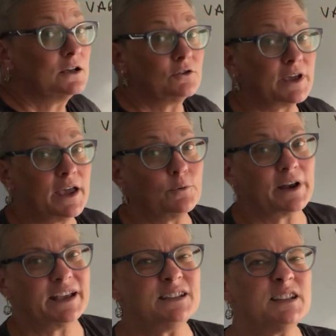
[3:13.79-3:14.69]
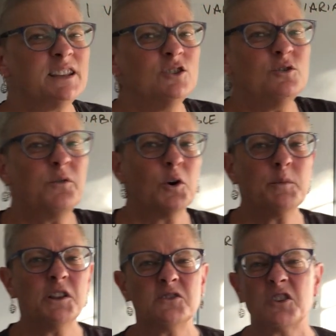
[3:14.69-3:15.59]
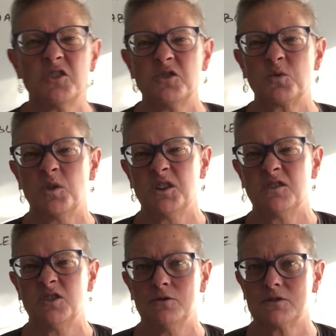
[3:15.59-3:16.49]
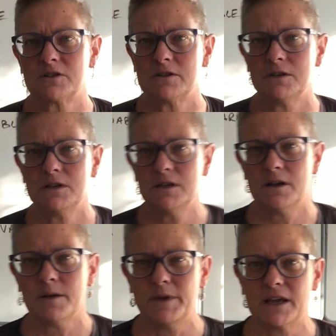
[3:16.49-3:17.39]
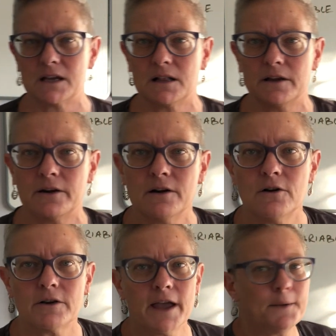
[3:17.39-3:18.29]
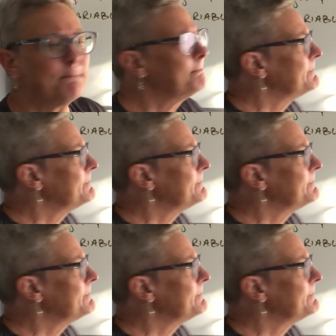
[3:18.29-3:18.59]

Okay, when I get to the new formulas, I'll use 1 and 2 so that I make it clear, okay?